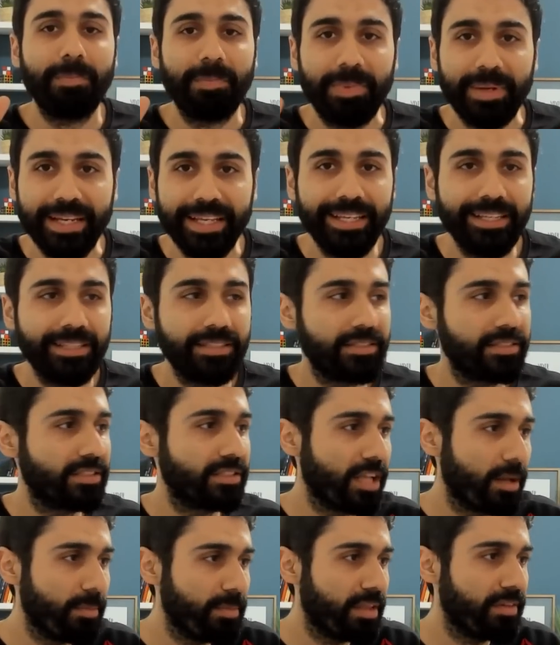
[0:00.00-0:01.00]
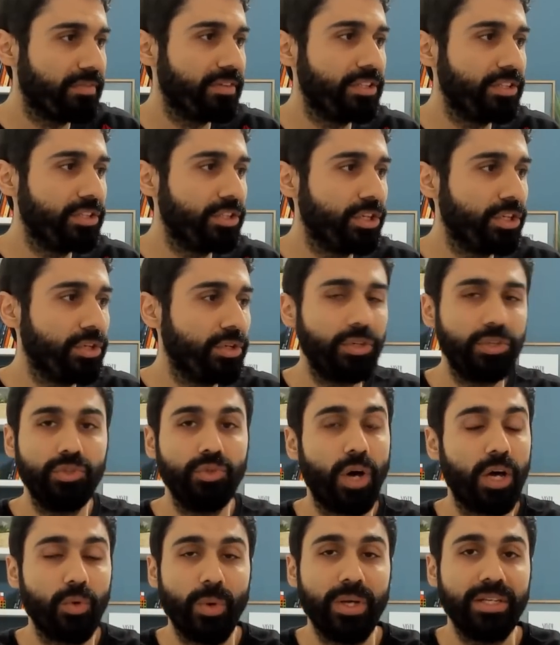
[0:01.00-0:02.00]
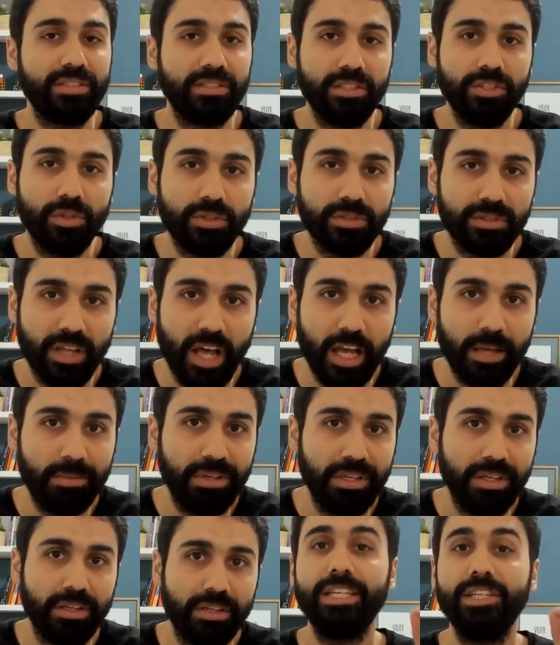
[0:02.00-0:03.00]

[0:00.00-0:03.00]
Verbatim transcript: please stop the video. You are wasting your time here.